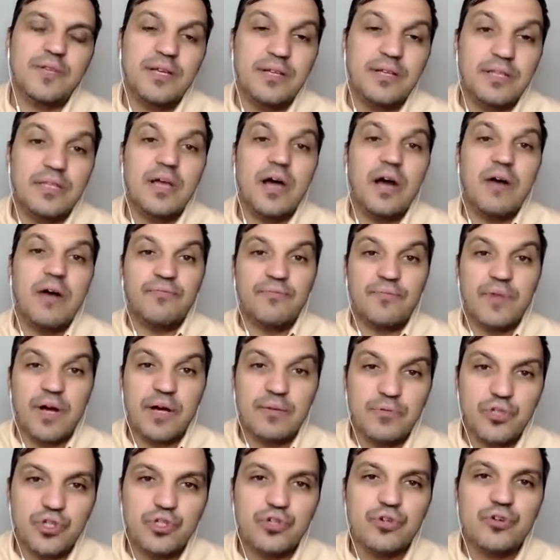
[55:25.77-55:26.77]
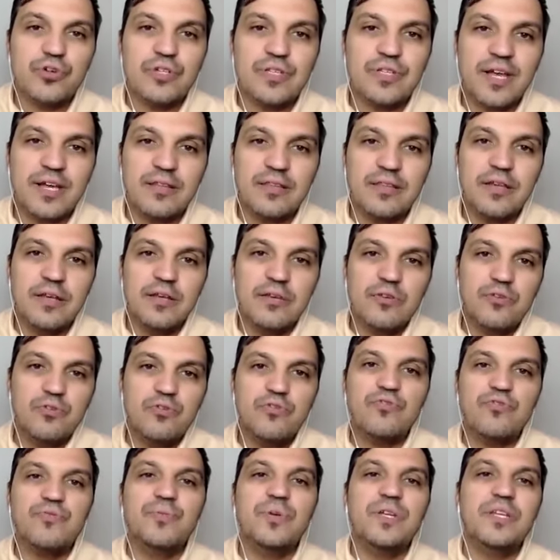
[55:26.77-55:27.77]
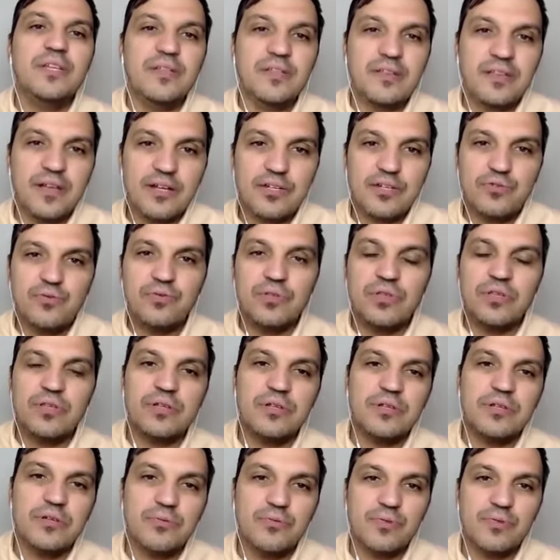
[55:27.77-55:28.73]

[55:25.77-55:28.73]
And I'm I'm sure that you've been in touch with uh,